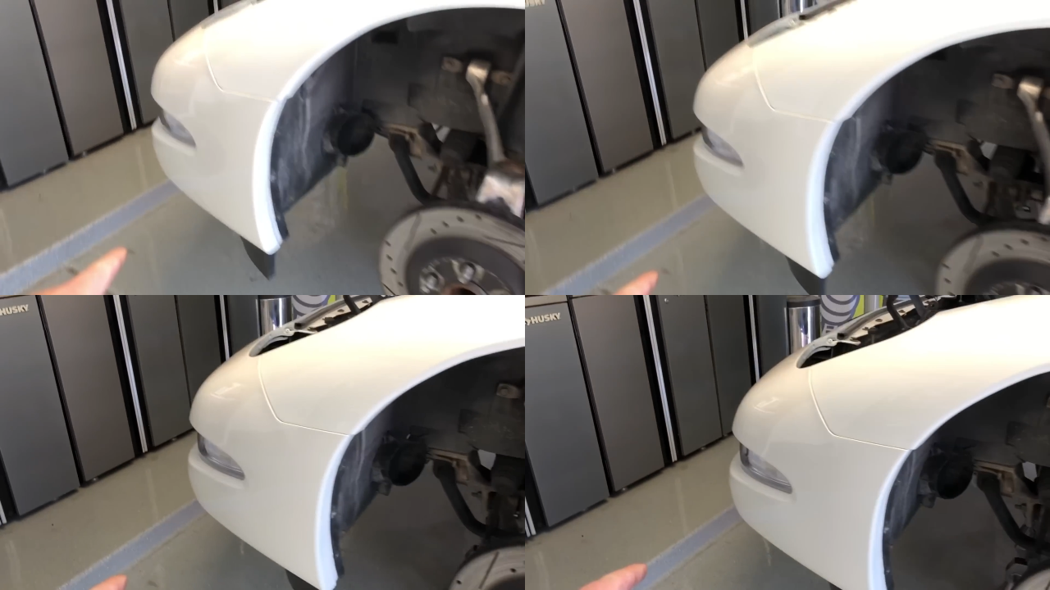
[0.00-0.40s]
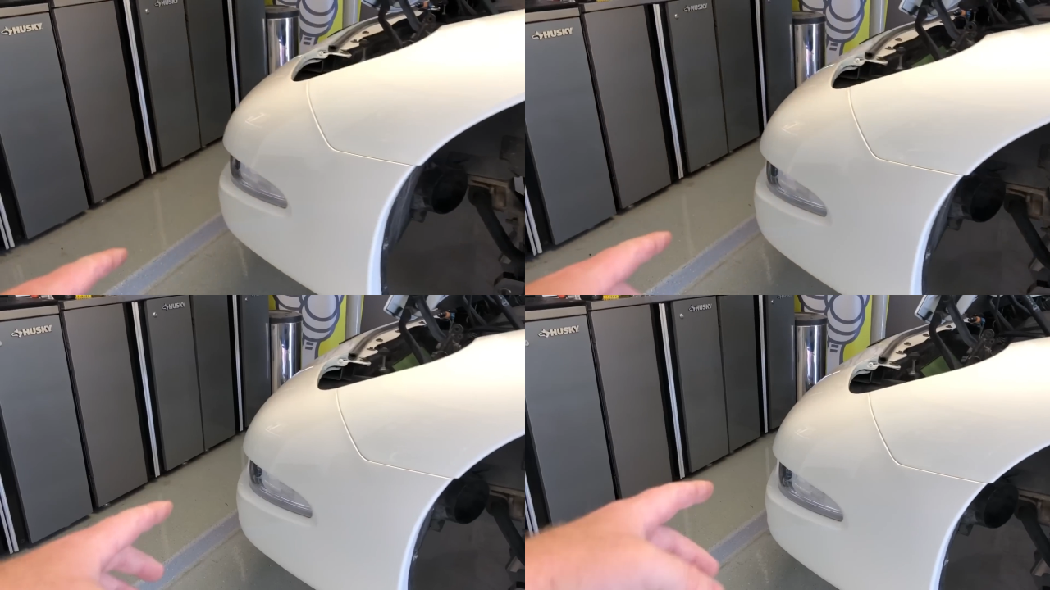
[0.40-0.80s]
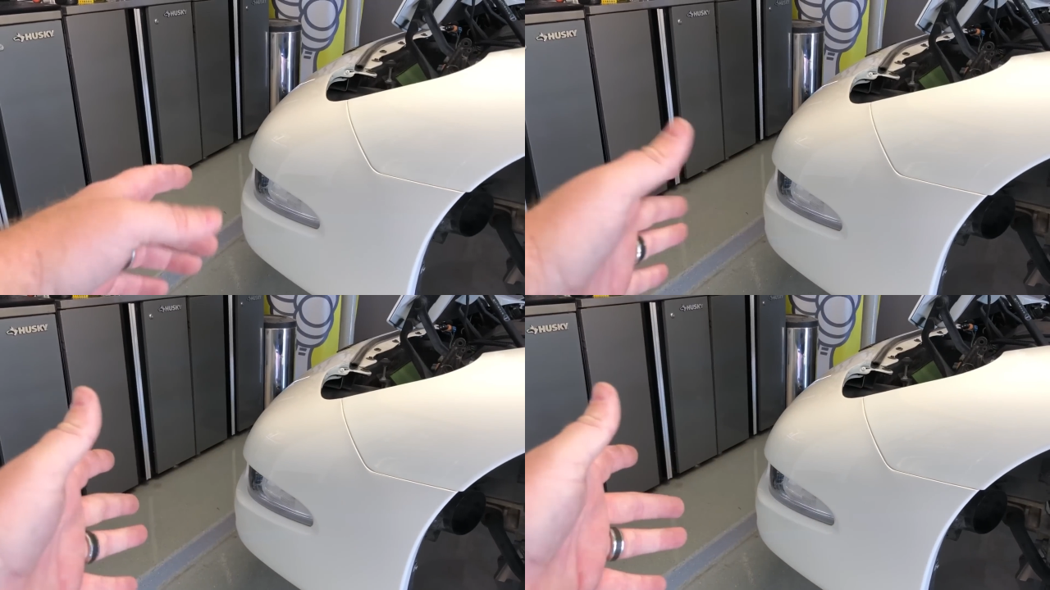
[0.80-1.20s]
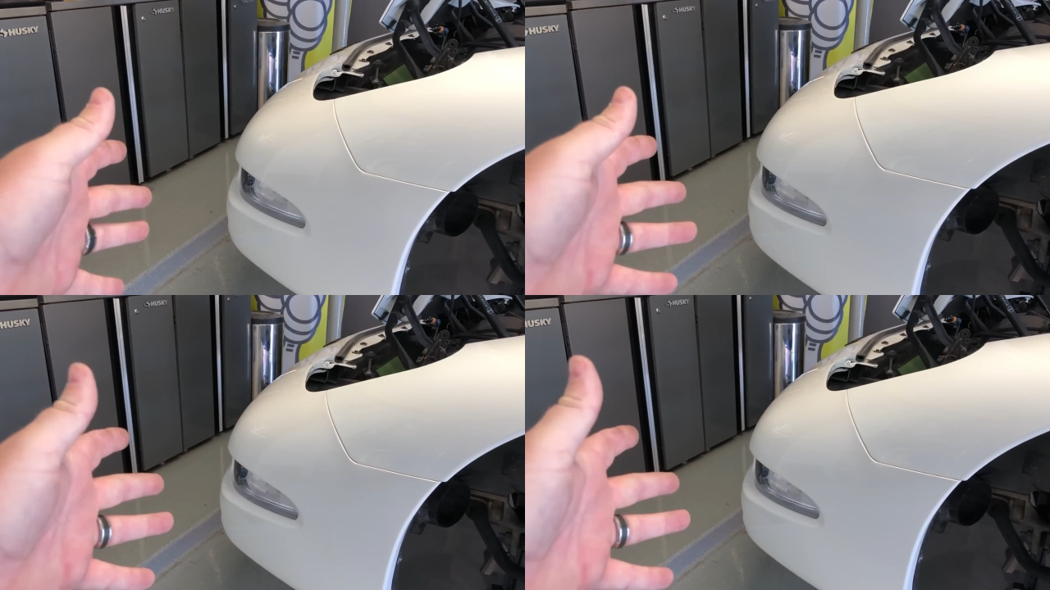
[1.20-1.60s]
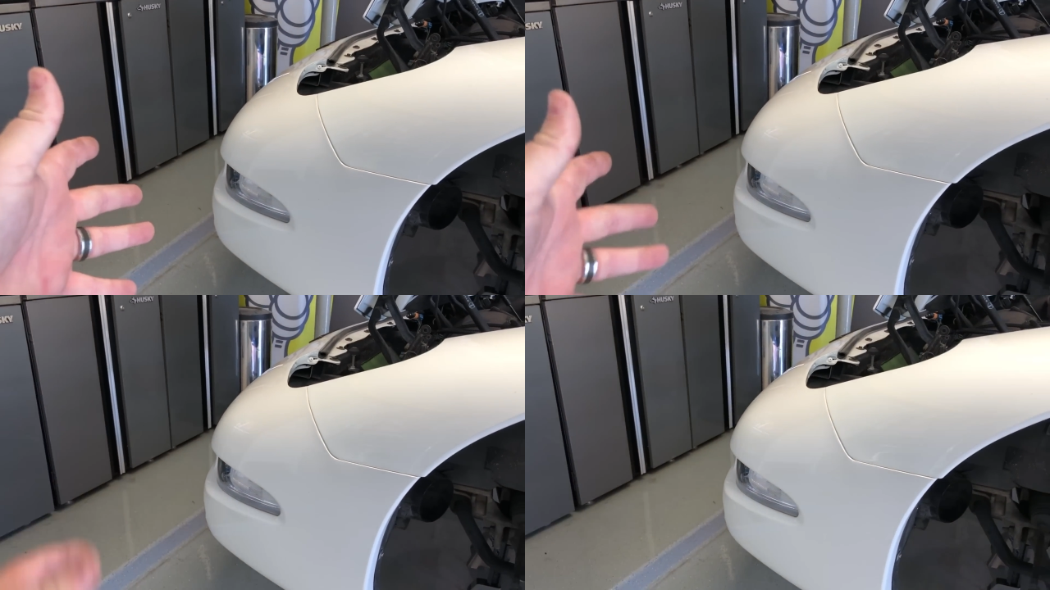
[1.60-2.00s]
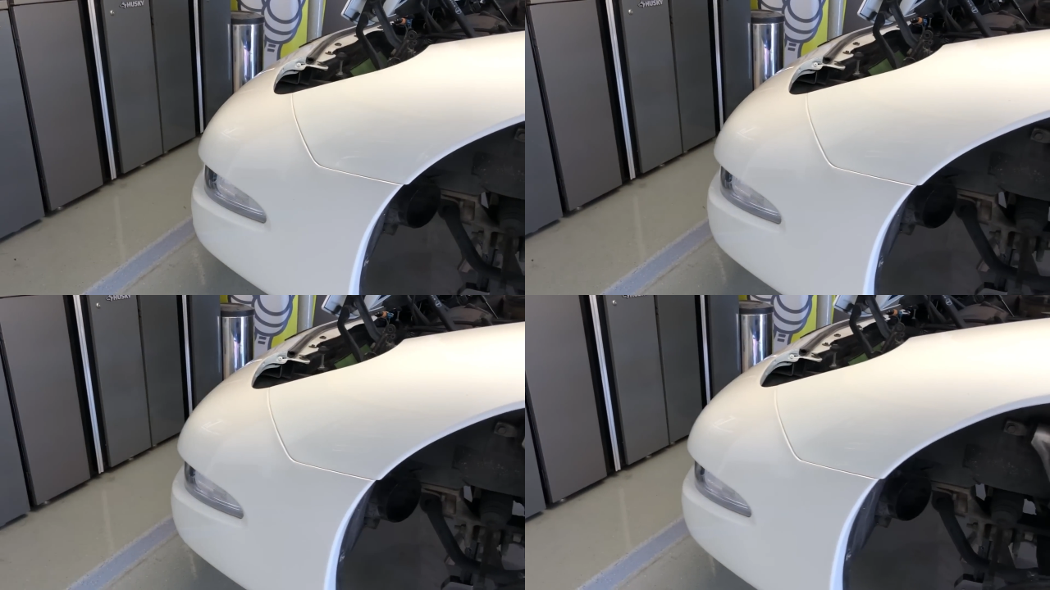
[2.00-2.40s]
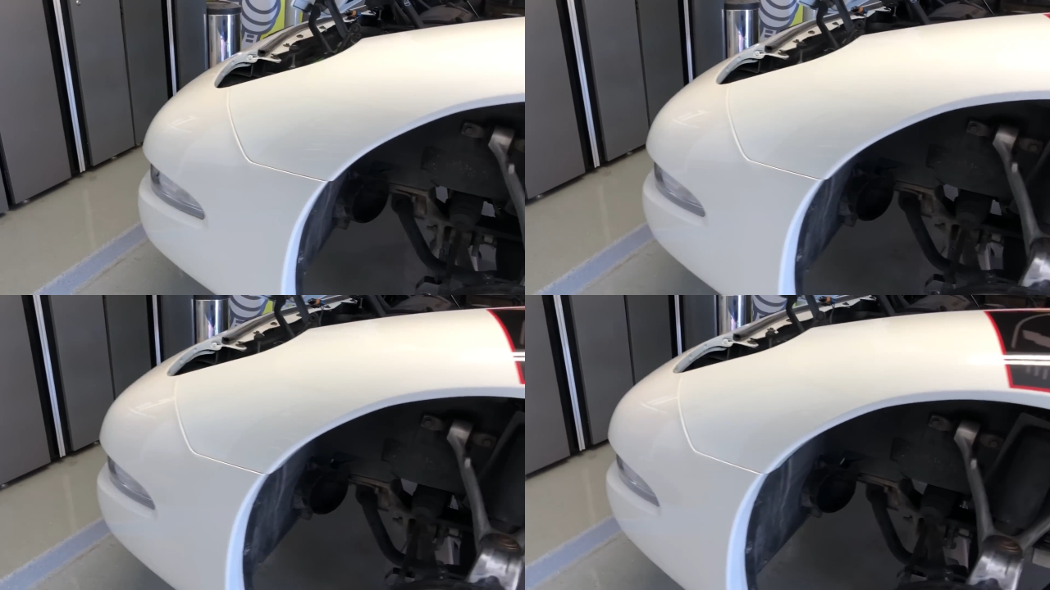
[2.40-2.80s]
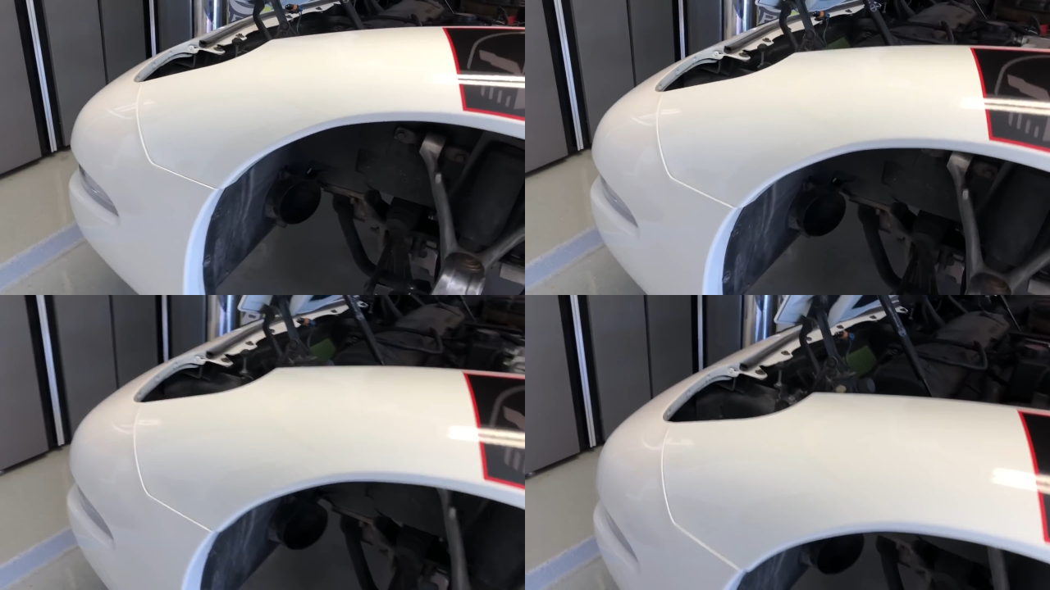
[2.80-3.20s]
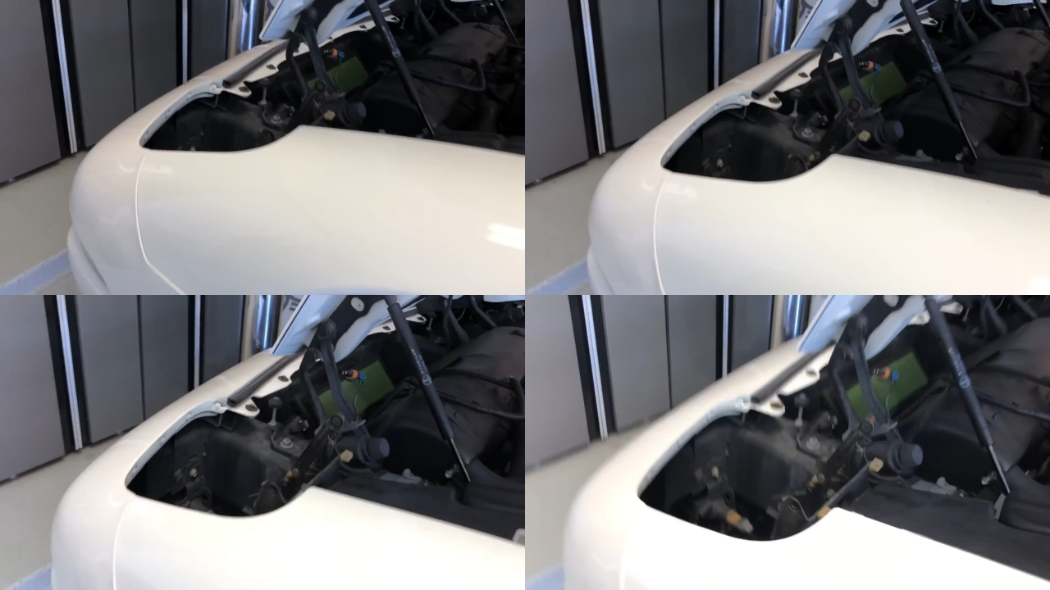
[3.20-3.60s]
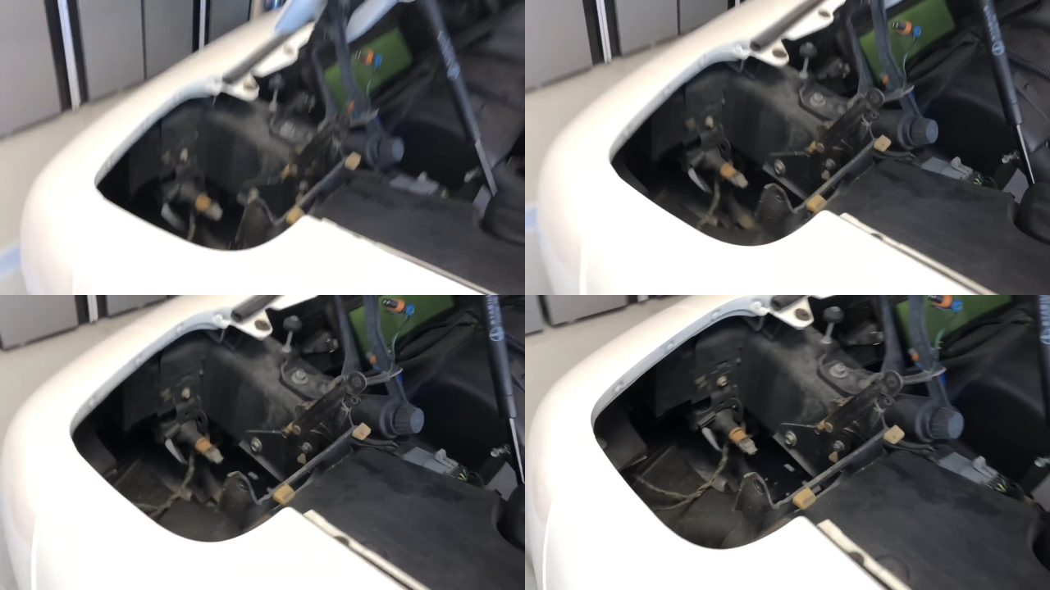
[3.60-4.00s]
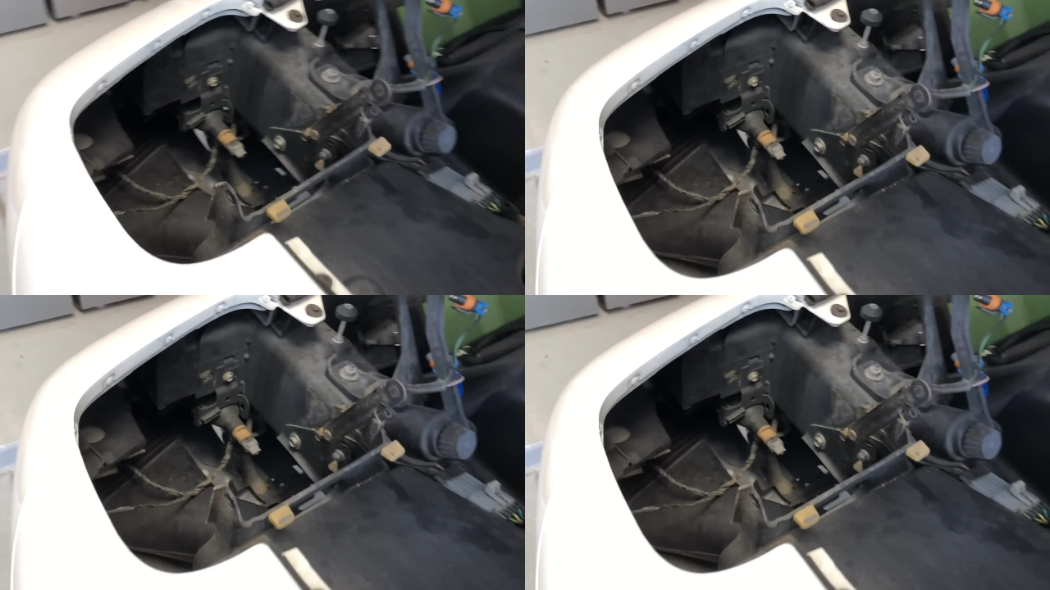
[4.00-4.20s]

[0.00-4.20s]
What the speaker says: [unreadable: no face in view]